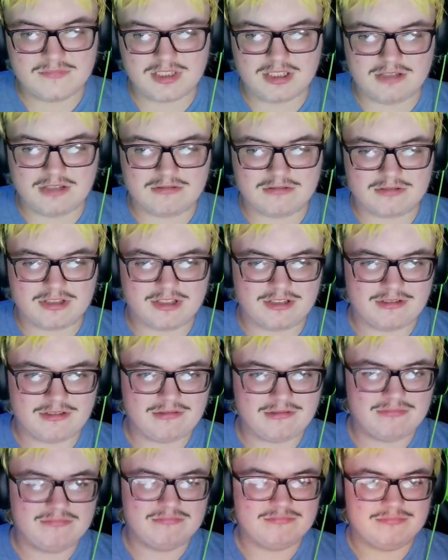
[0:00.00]
Okay.
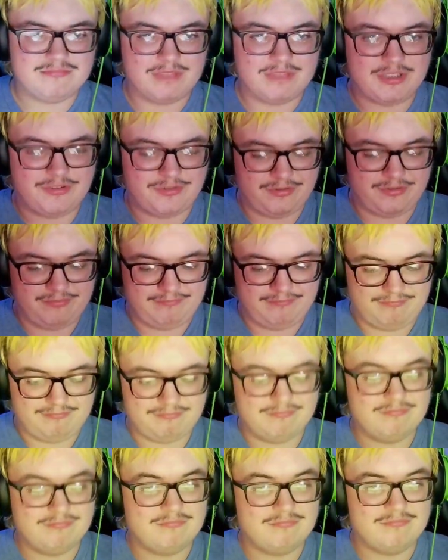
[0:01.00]
That's it.
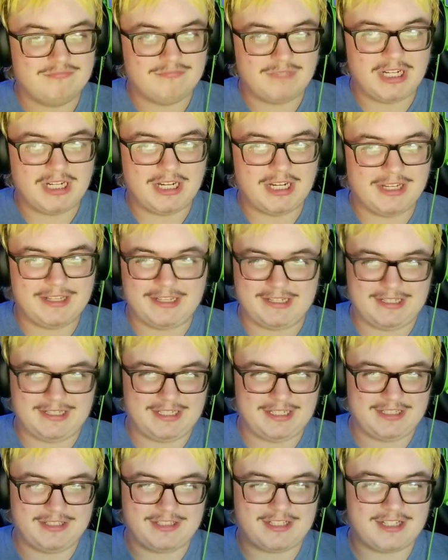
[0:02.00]

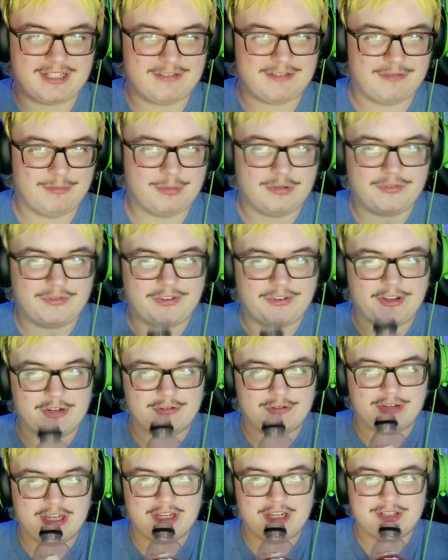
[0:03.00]
I like how we both said
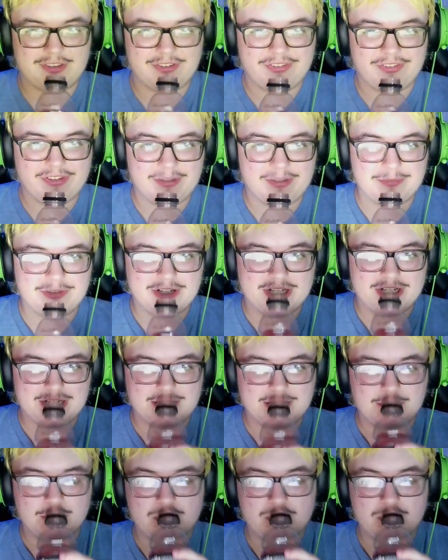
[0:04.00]
okay at the same time.